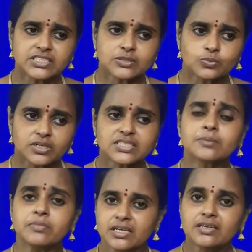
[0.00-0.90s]
What is the
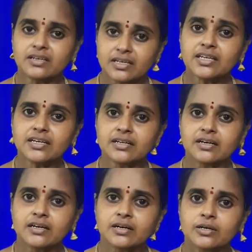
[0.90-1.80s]
main need?
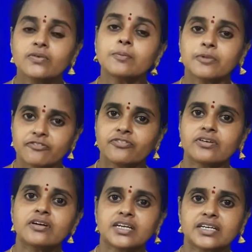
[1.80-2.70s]
You will
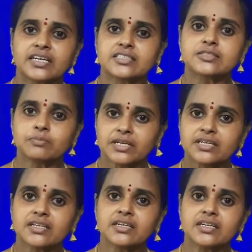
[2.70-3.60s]
prefer it as
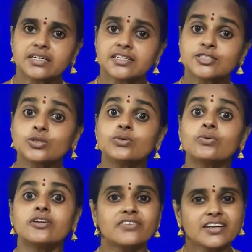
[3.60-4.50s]
maintaining it as two
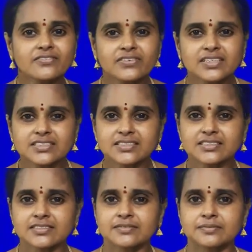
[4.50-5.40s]
different
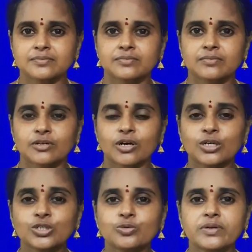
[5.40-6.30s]
phases.
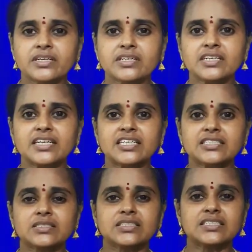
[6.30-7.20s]
Can't you maintain it as
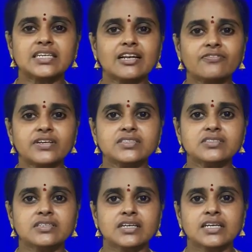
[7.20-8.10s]
a single phase?
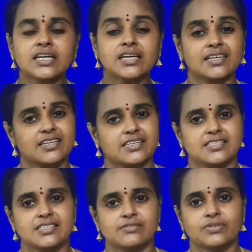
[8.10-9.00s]

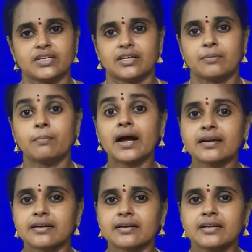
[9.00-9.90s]
Yes, you can. But
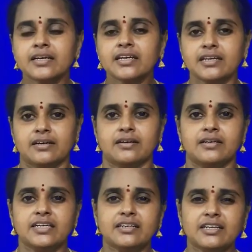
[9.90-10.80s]
here
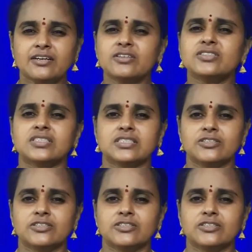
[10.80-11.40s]
it increases.